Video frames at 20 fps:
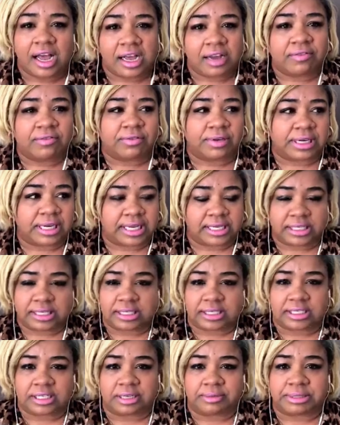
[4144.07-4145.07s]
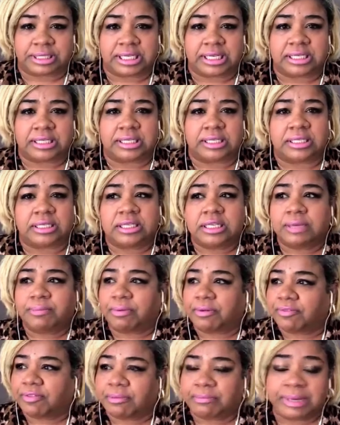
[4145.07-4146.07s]
relationships is it cheaper
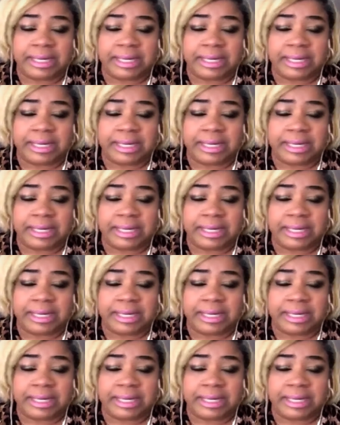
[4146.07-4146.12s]
for me